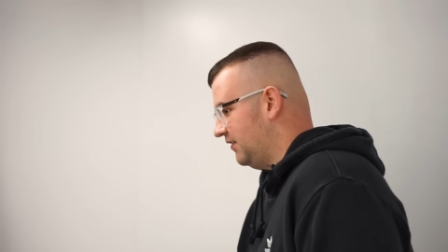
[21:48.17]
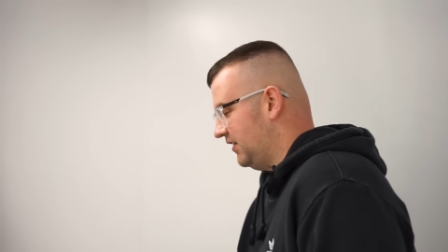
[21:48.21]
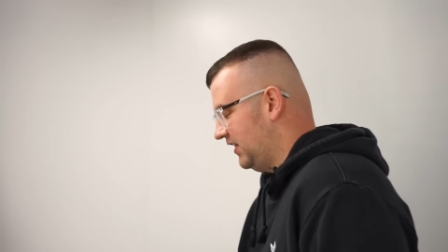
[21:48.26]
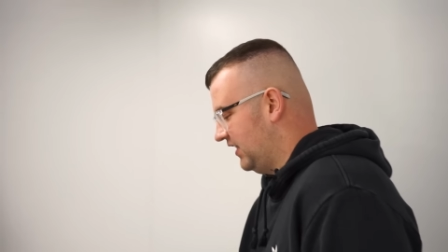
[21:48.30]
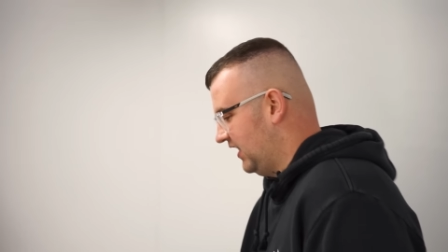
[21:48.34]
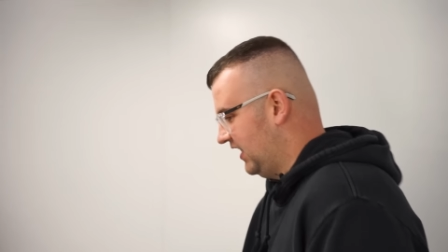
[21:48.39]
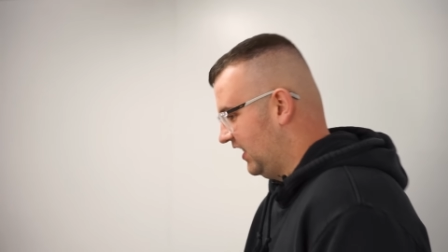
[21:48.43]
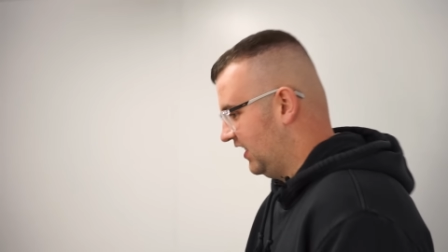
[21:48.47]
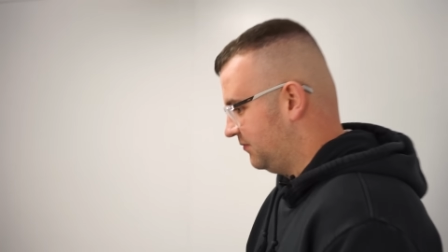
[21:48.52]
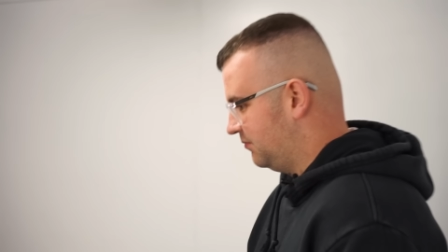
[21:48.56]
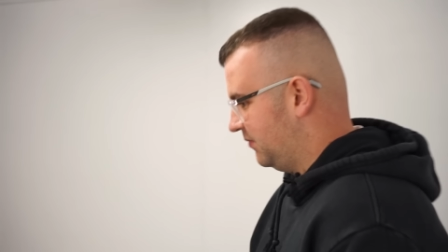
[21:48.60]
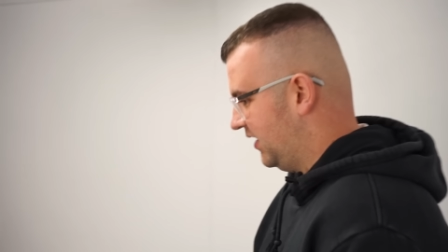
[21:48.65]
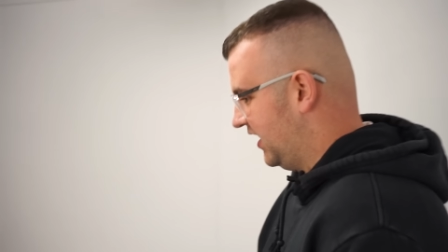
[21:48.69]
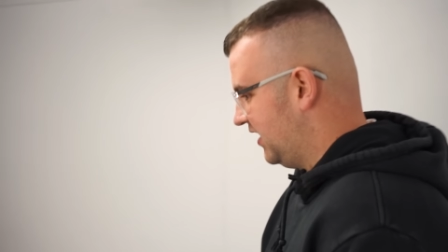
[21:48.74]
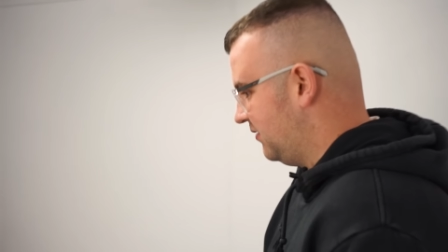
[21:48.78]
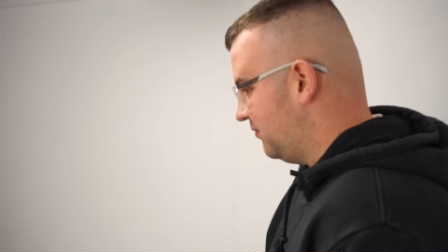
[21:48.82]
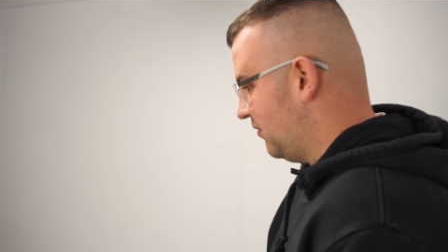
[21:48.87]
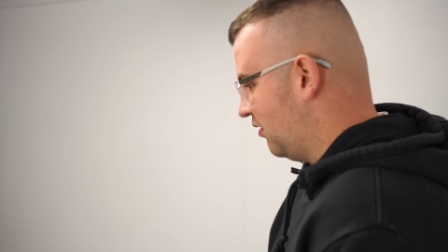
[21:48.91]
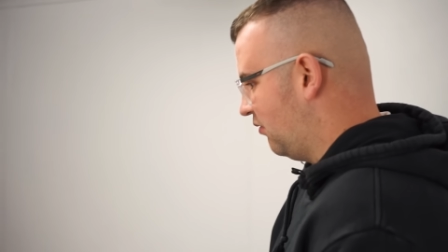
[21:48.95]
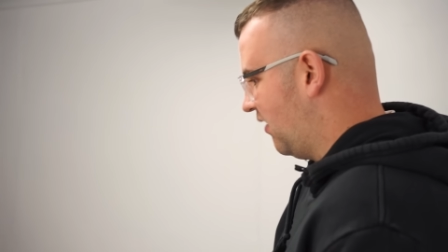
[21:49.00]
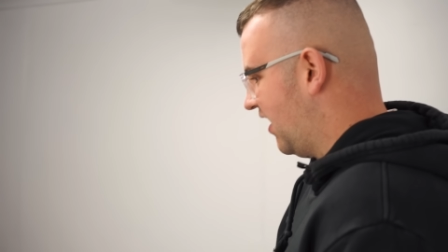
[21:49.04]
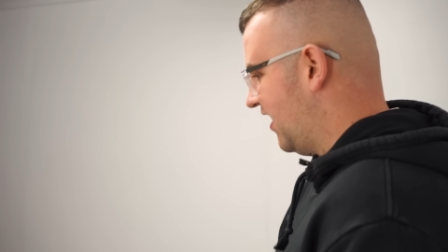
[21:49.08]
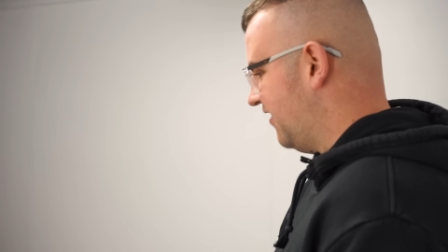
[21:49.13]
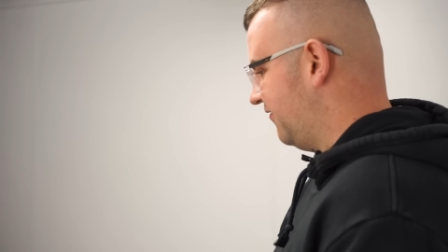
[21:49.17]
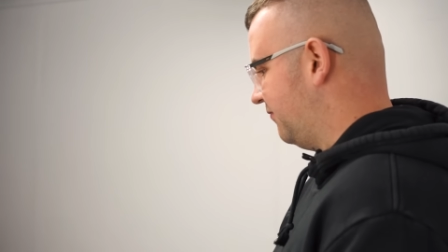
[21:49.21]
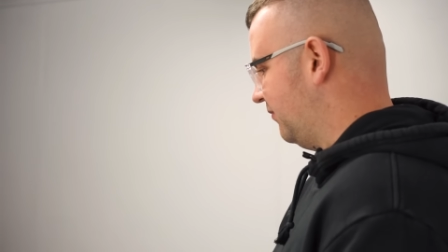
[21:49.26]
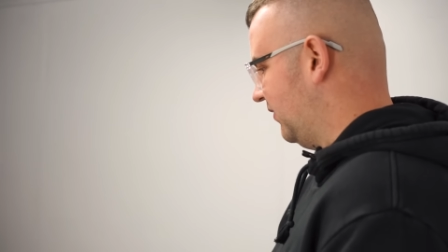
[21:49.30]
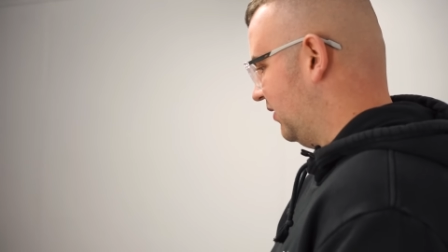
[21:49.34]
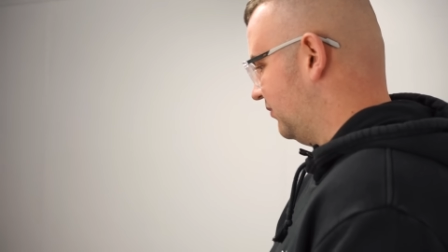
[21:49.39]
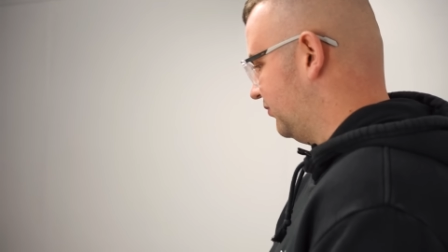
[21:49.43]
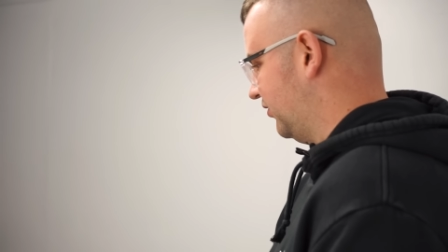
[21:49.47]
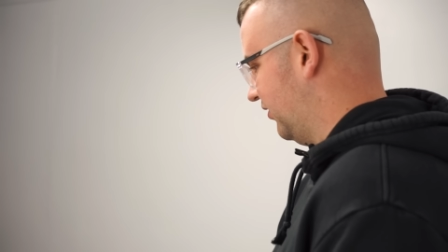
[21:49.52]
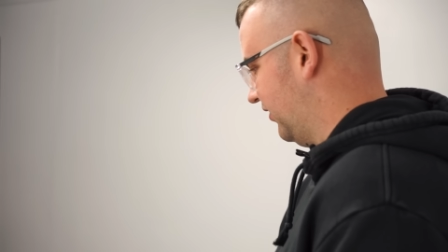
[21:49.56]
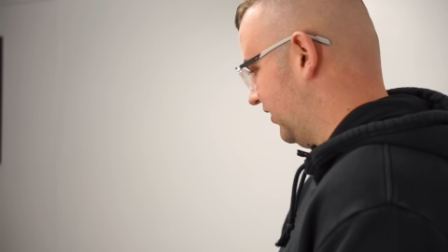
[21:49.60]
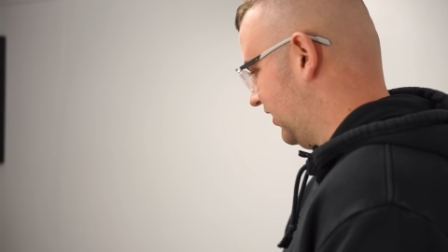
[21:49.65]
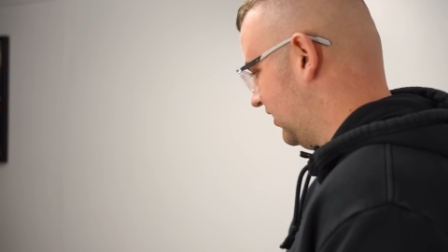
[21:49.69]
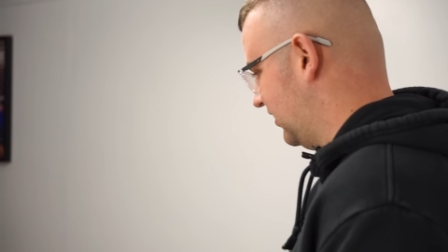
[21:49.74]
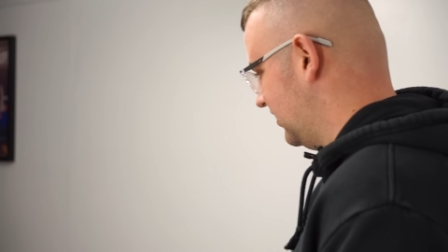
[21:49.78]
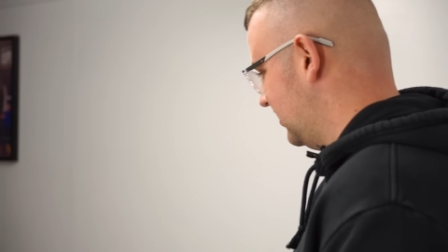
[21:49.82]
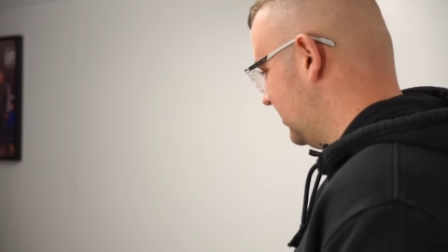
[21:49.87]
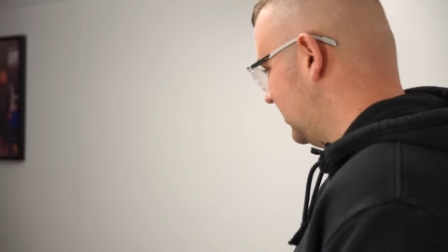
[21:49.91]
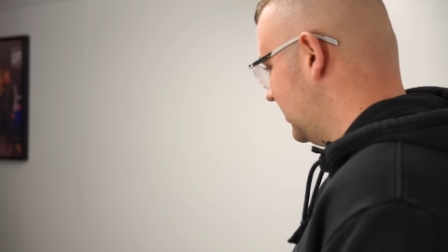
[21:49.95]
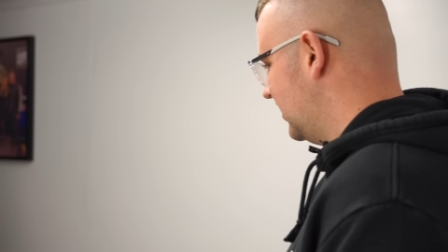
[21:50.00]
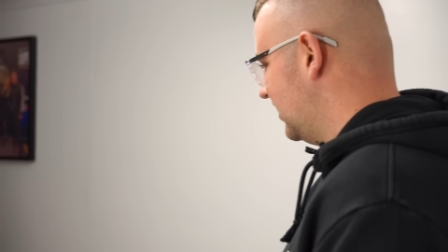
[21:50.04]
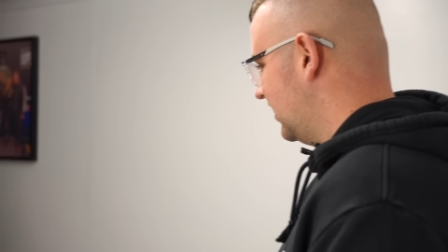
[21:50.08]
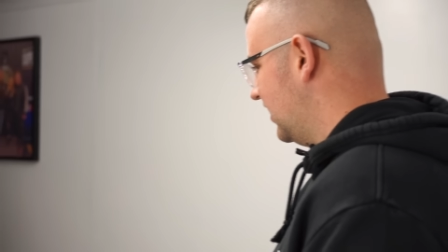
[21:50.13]
He had me, my wife, my brother,
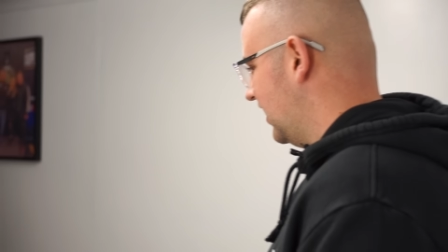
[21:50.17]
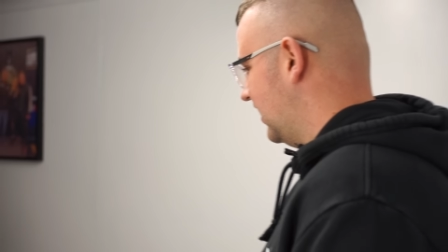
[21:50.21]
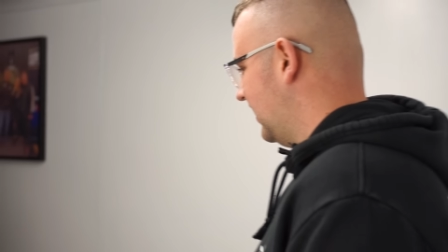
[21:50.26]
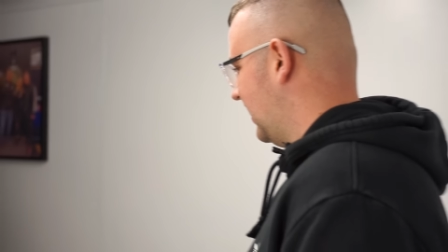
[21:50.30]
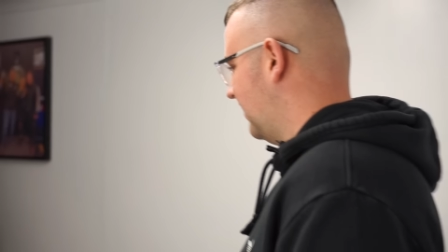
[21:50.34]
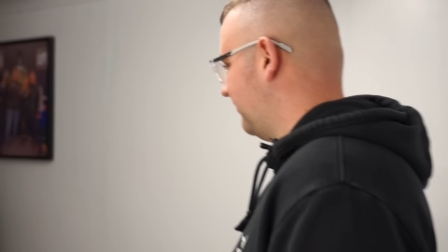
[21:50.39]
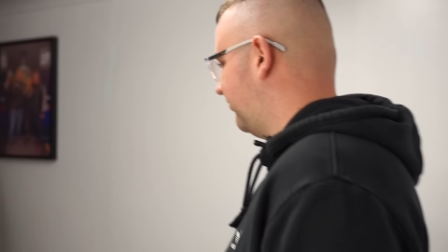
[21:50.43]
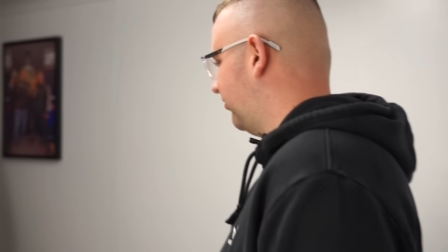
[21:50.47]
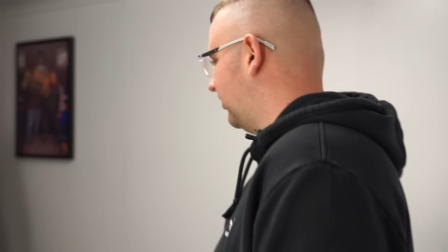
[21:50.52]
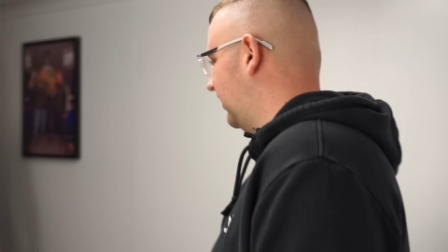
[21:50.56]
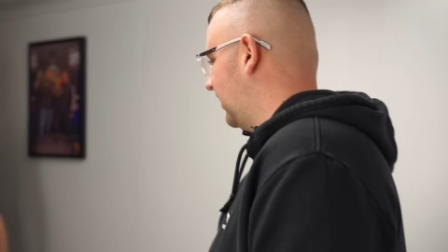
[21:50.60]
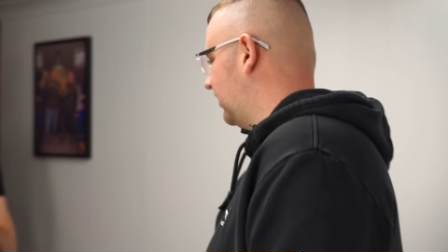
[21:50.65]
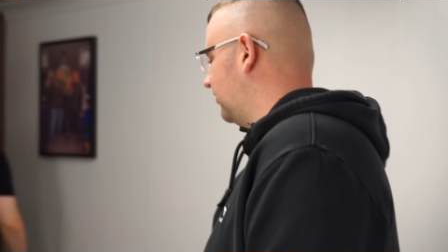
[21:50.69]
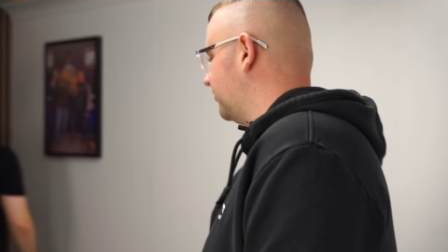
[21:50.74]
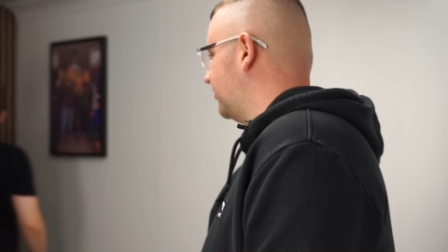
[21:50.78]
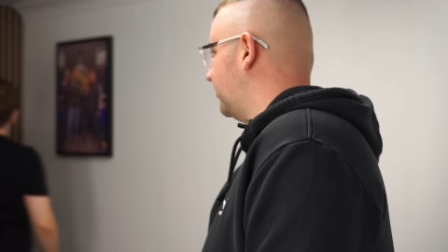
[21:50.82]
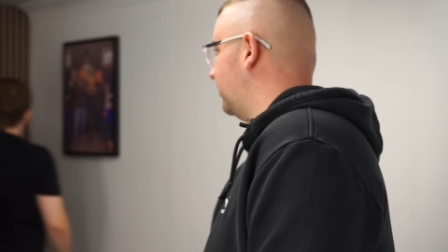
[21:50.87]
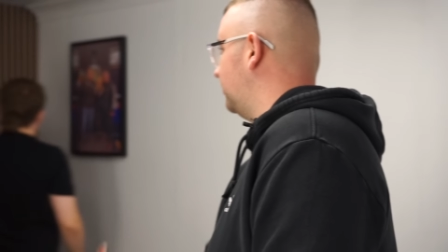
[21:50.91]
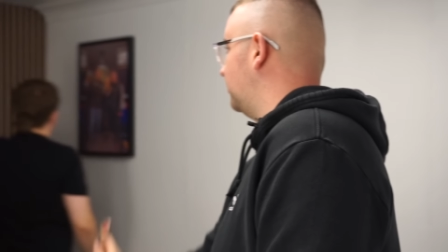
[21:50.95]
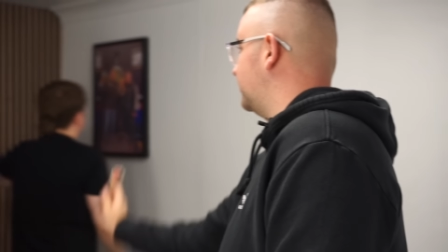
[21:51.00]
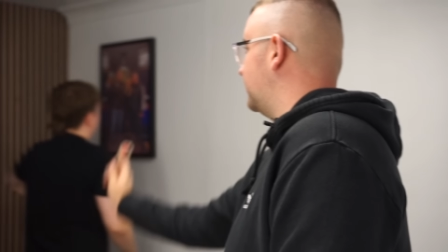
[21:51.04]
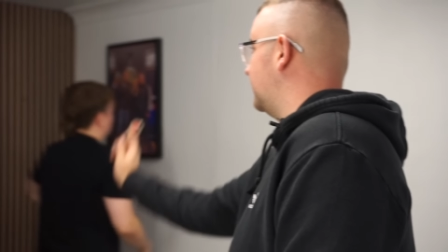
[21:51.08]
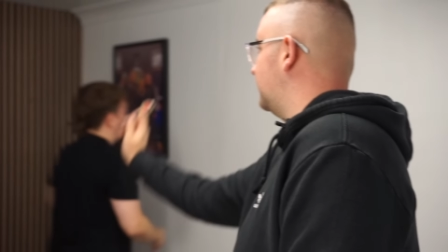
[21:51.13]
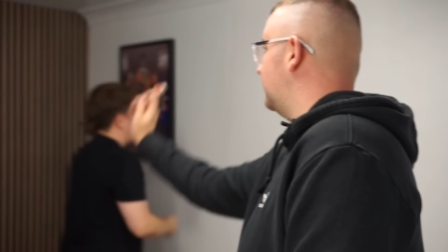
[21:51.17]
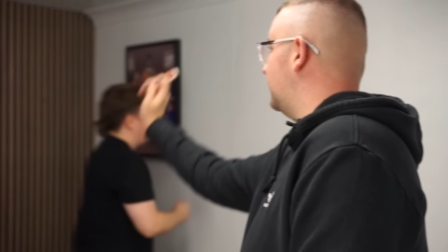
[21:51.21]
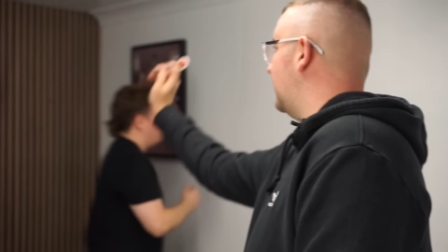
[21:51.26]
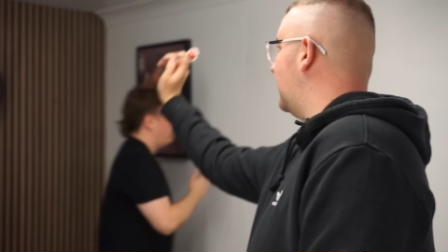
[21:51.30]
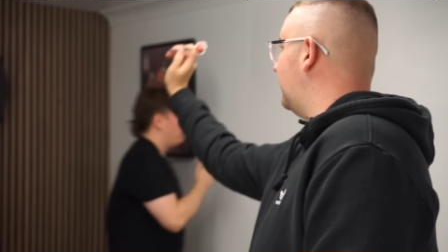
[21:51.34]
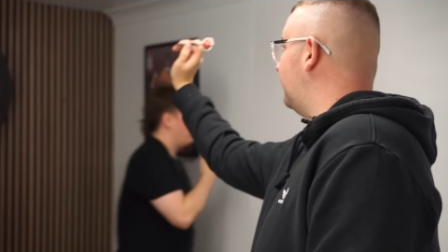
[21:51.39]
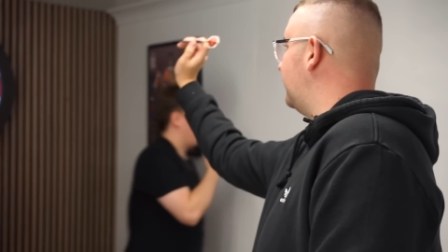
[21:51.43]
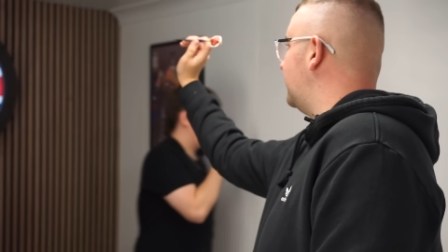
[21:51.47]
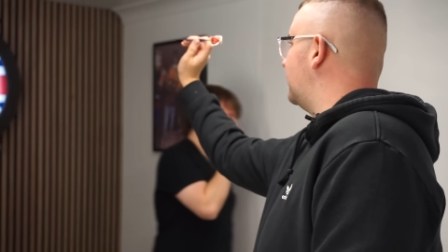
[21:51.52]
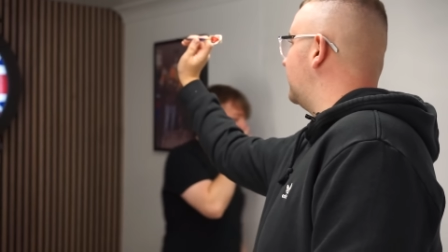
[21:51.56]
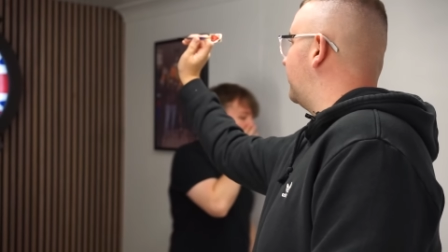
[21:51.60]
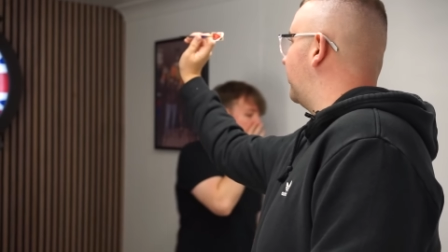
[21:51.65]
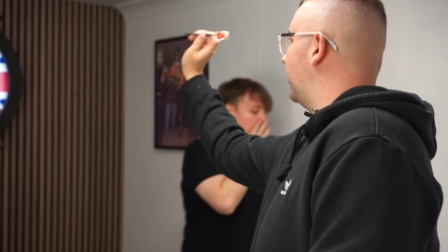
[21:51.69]
and everyone else who was in there in the